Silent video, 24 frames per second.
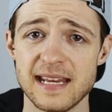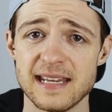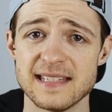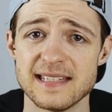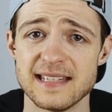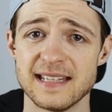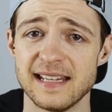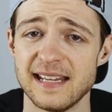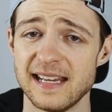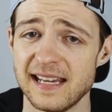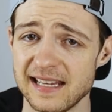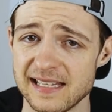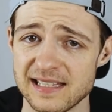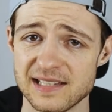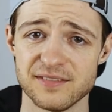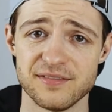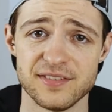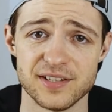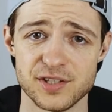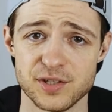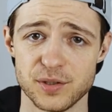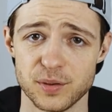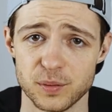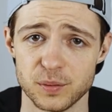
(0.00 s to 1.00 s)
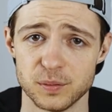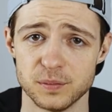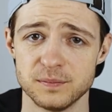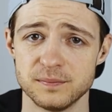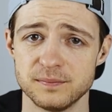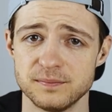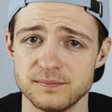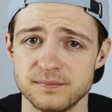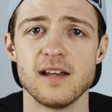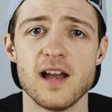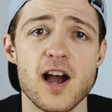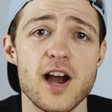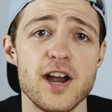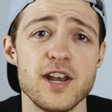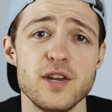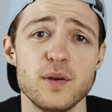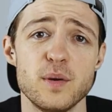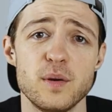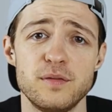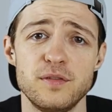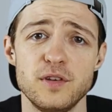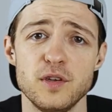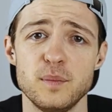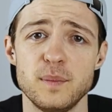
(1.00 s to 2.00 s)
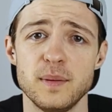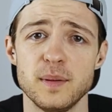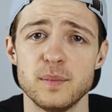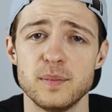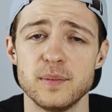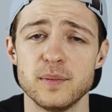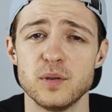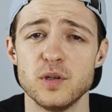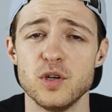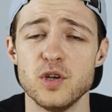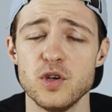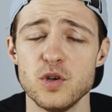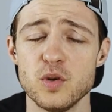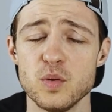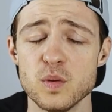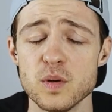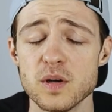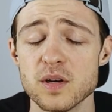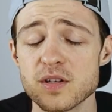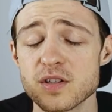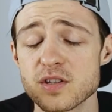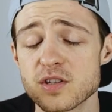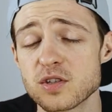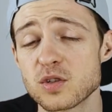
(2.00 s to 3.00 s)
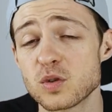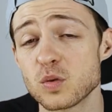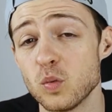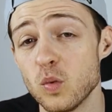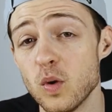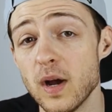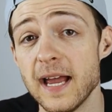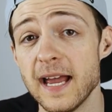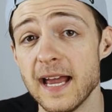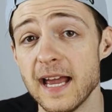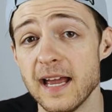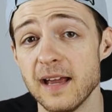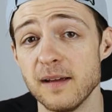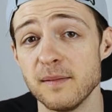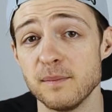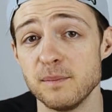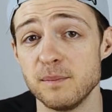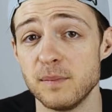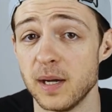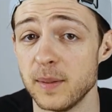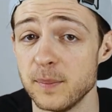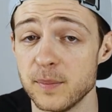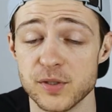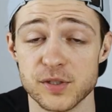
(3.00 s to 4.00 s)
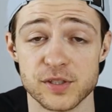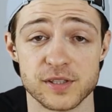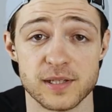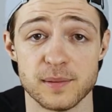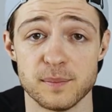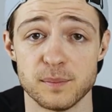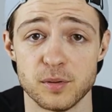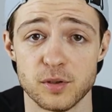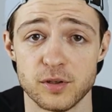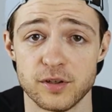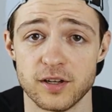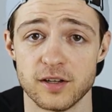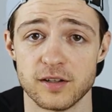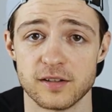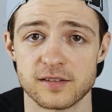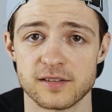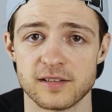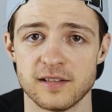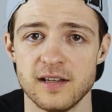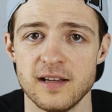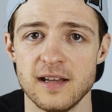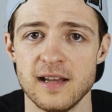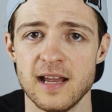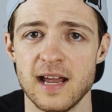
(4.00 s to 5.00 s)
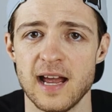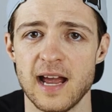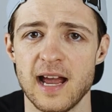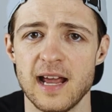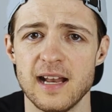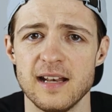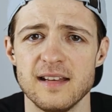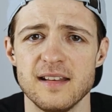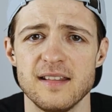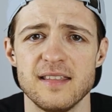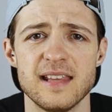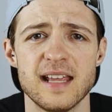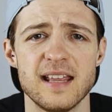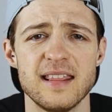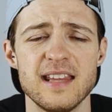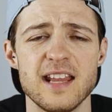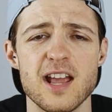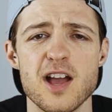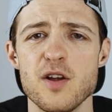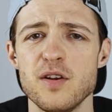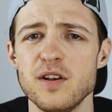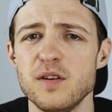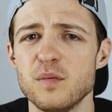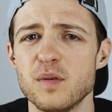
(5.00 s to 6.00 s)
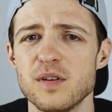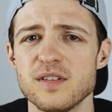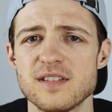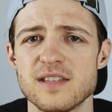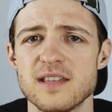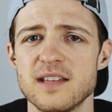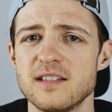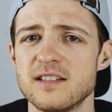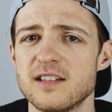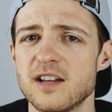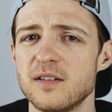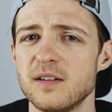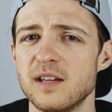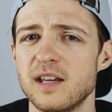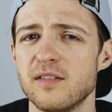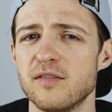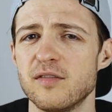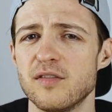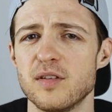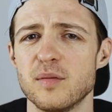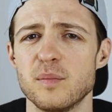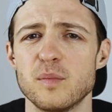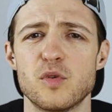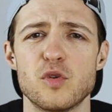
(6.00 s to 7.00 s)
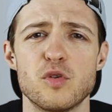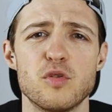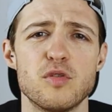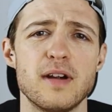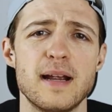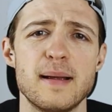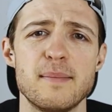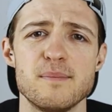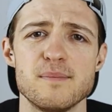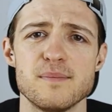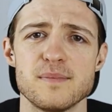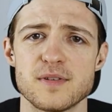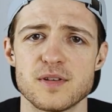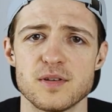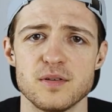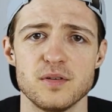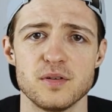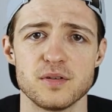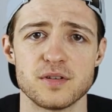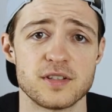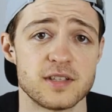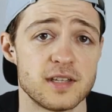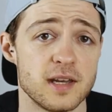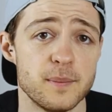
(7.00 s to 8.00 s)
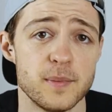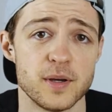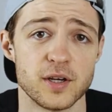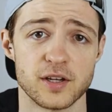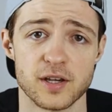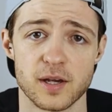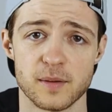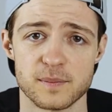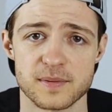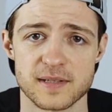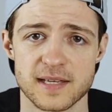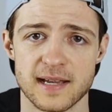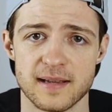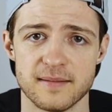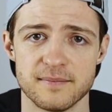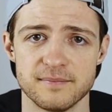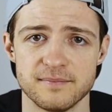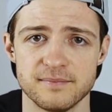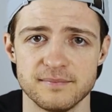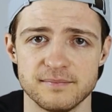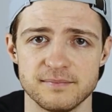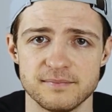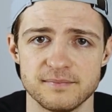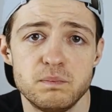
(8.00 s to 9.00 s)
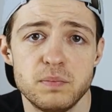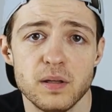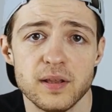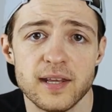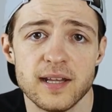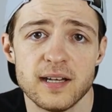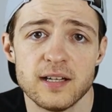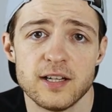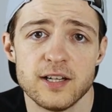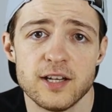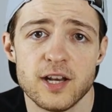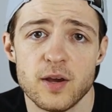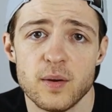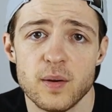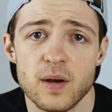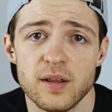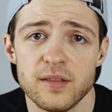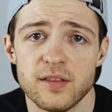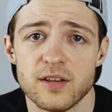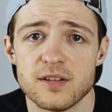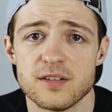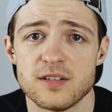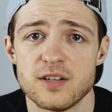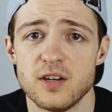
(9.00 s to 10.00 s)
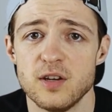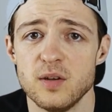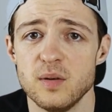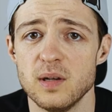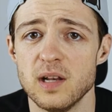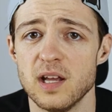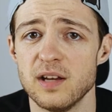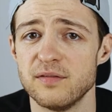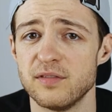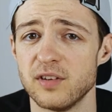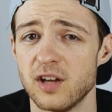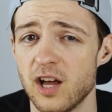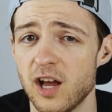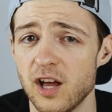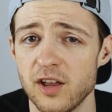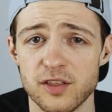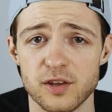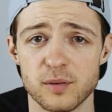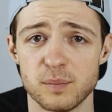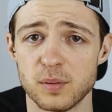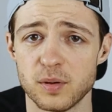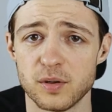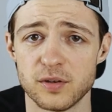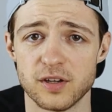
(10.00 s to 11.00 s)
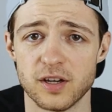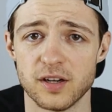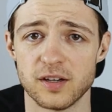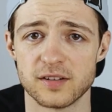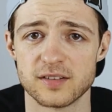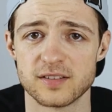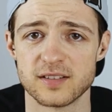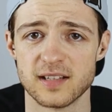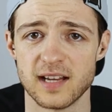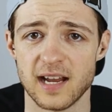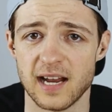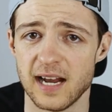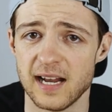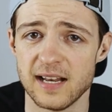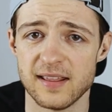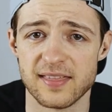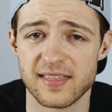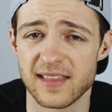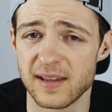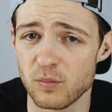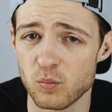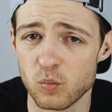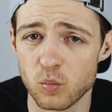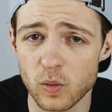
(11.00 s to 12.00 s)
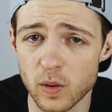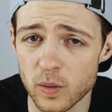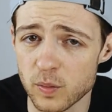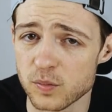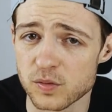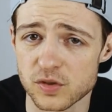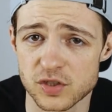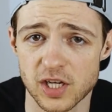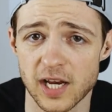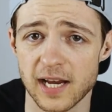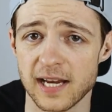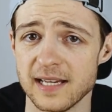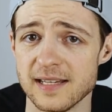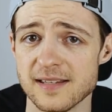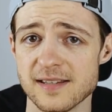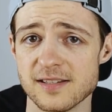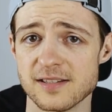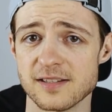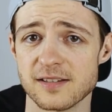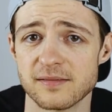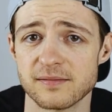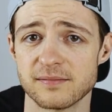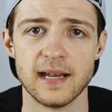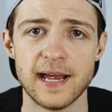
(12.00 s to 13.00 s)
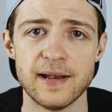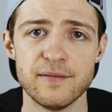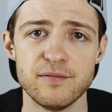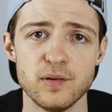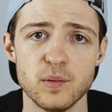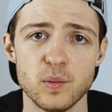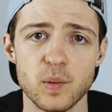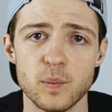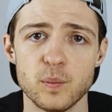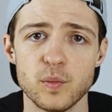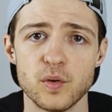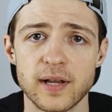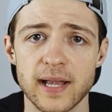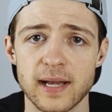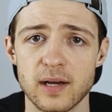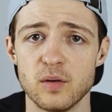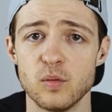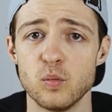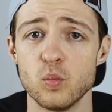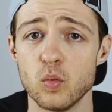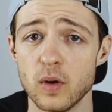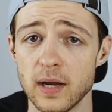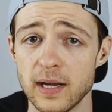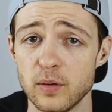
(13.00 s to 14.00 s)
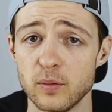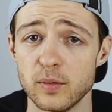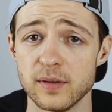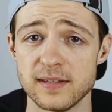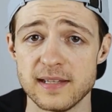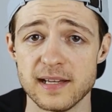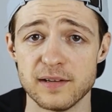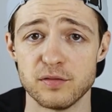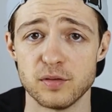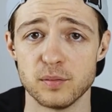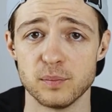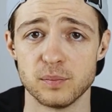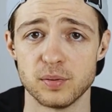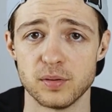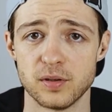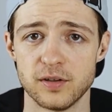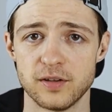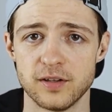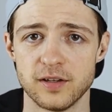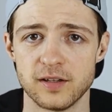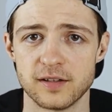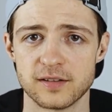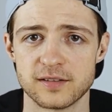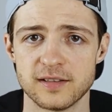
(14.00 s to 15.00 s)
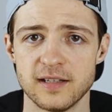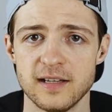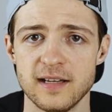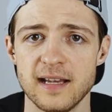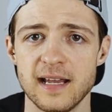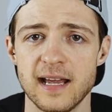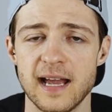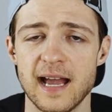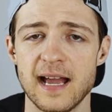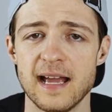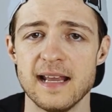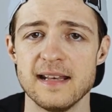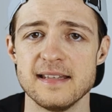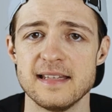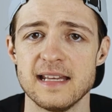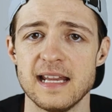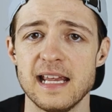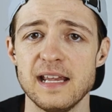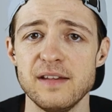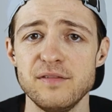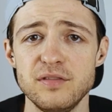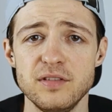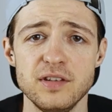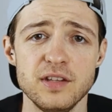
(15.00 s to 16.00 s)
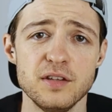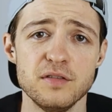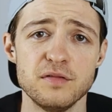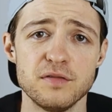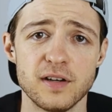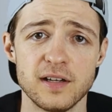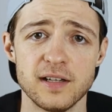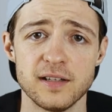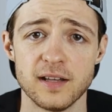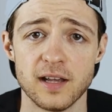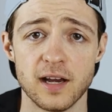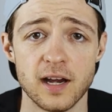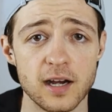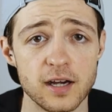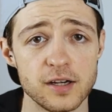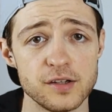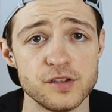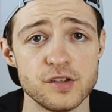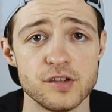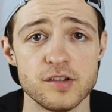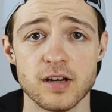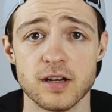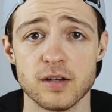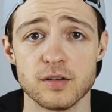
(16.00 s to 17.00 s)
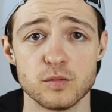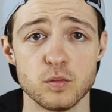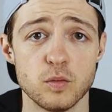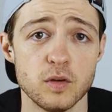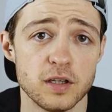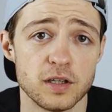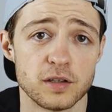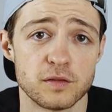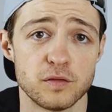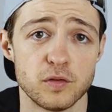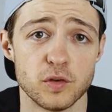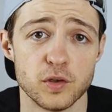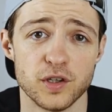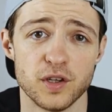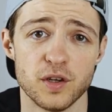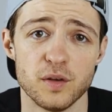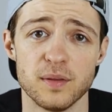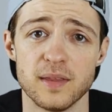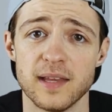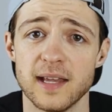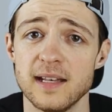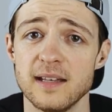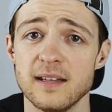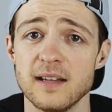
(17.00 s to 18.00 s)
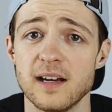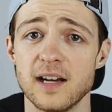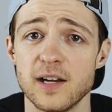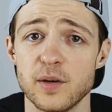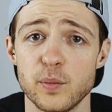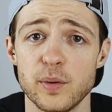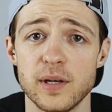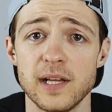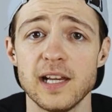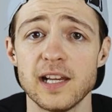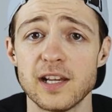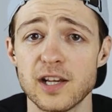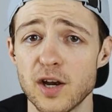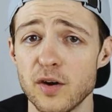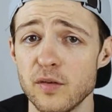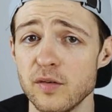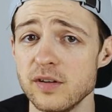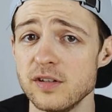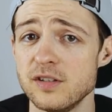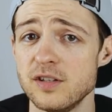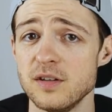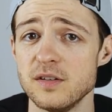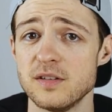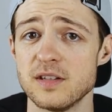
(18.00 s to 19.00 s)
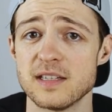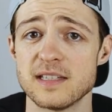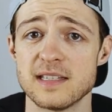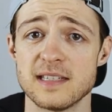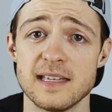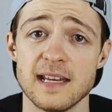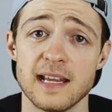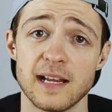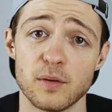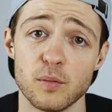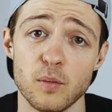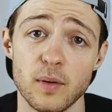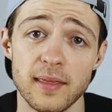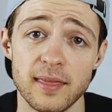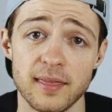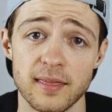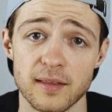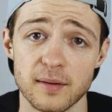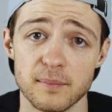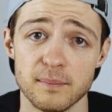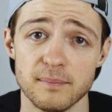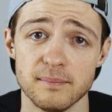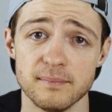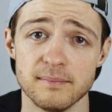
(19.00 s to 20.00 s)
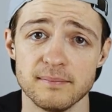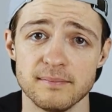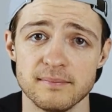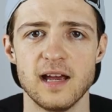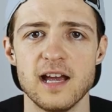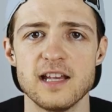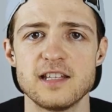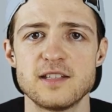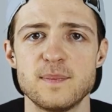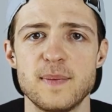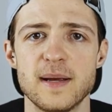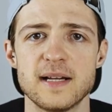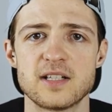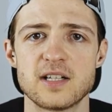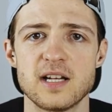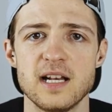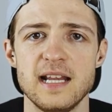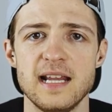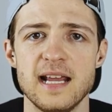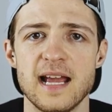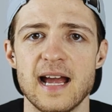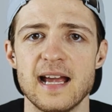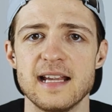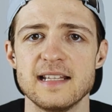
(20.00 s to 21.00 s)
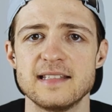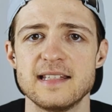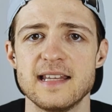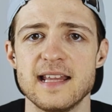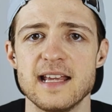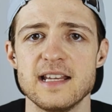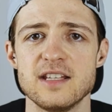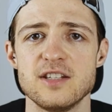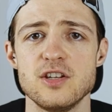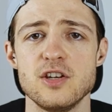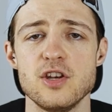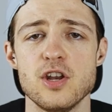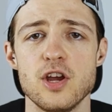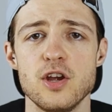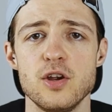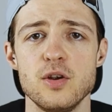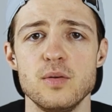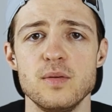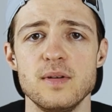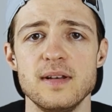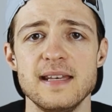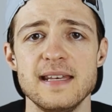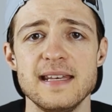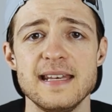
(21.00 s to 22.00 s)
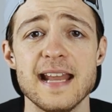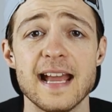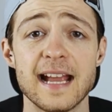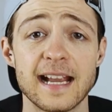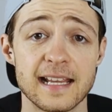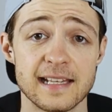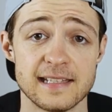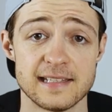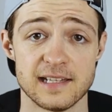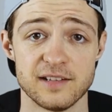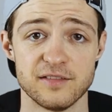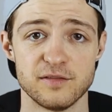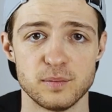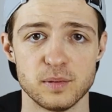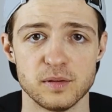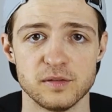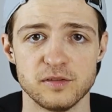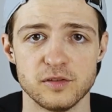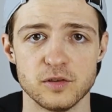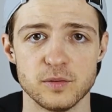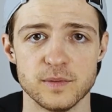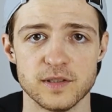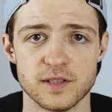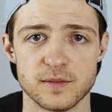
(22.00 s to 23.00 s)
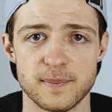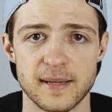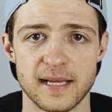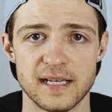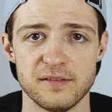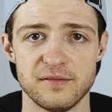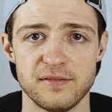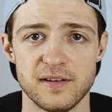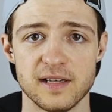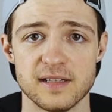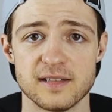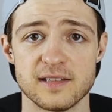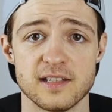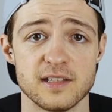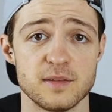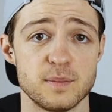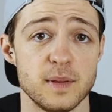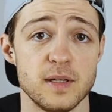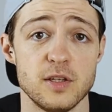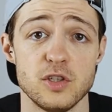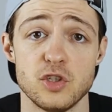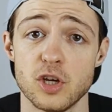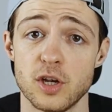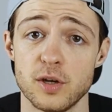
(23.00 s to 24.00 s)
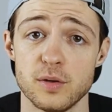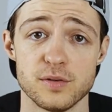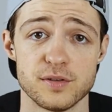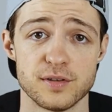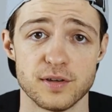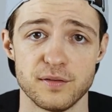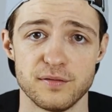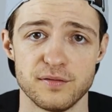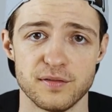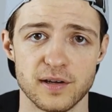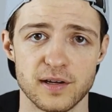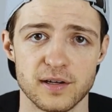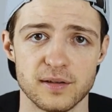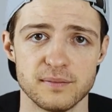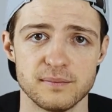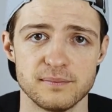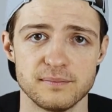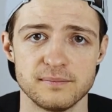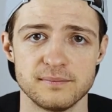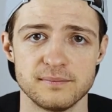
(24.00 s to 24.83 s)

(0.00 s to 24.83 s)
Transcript: is individual. I know a few people who swear by Maurten products, and they're the only ones that don't give them cramps or stomach upset. But then I know others who love other products, and they won't change. Everyone will get on well with different products, and if you find that hydrogels work for you, then I would encourage you to stick with them, especially as there's no negative performance benefits that's been shown so far.